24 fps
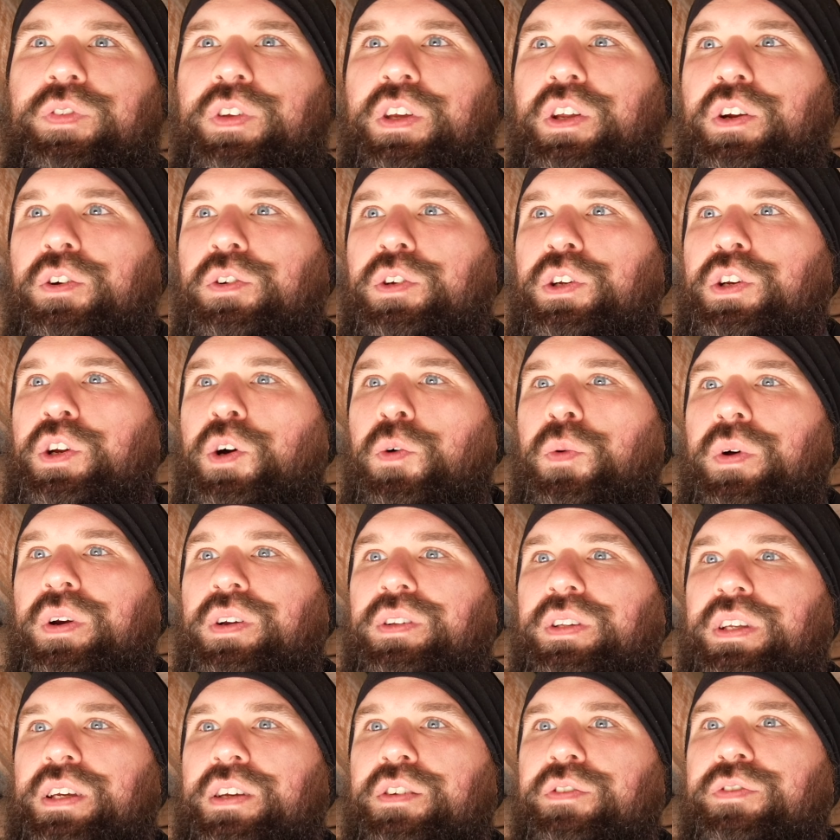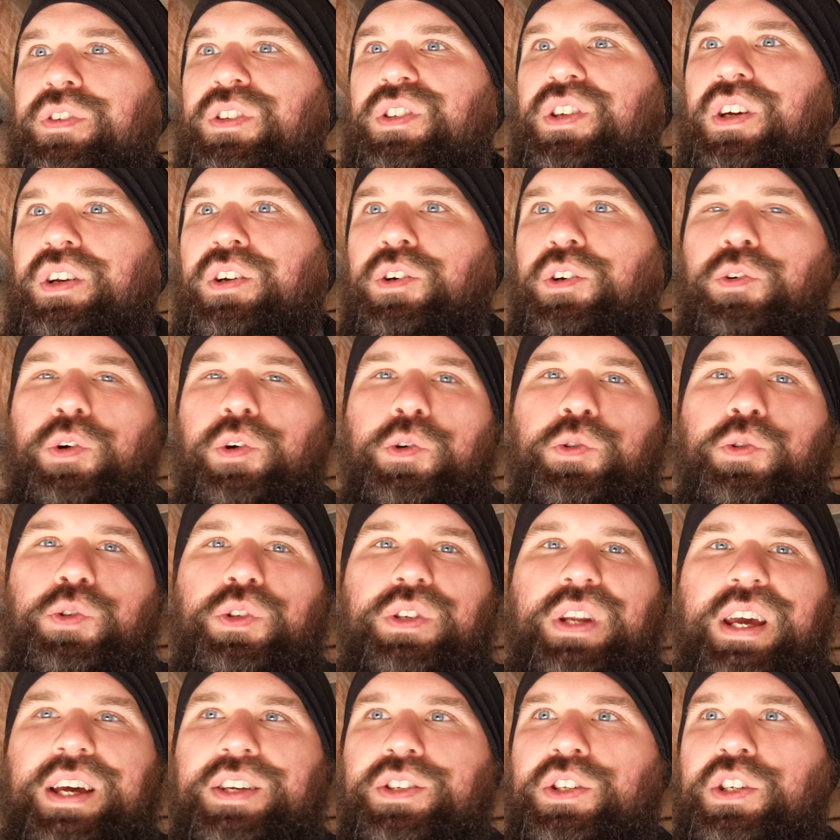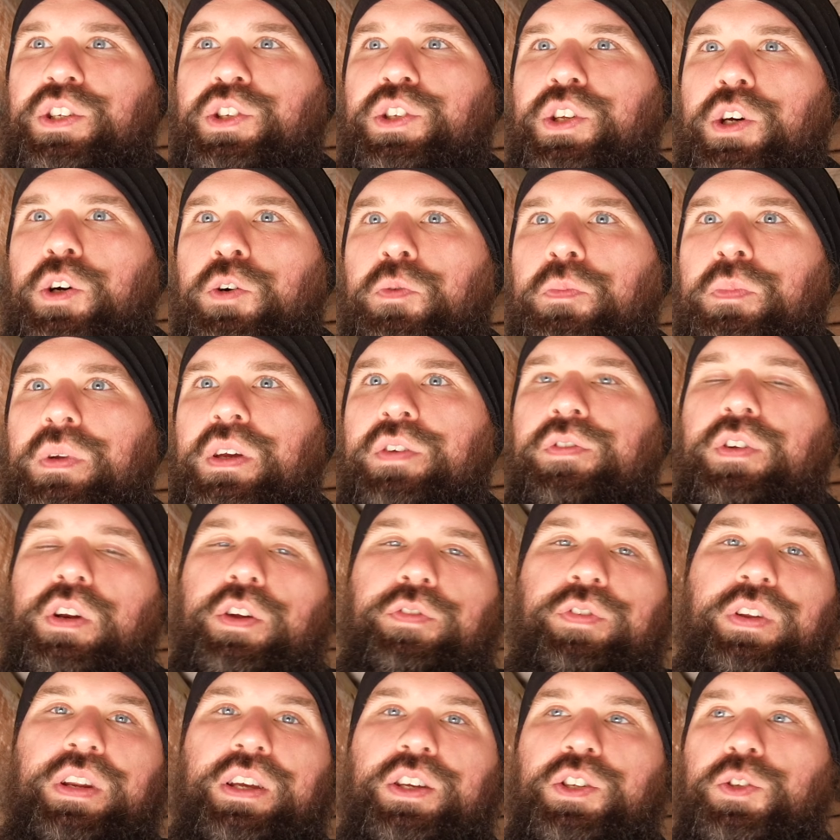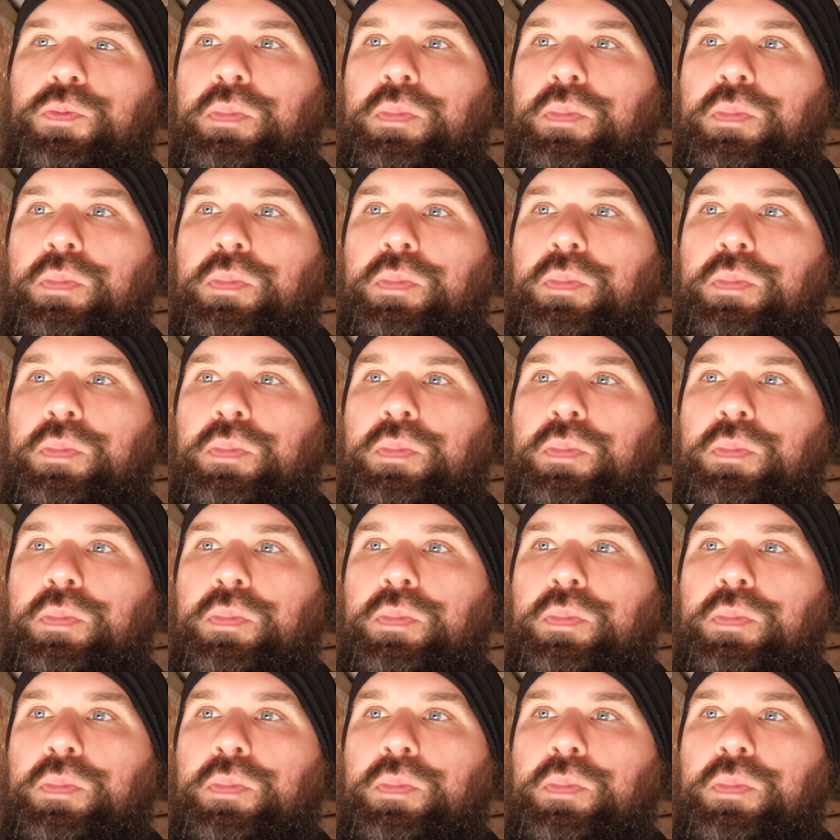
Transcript: You know, you don't want to leave a ton of gross, nasty soap, even if it is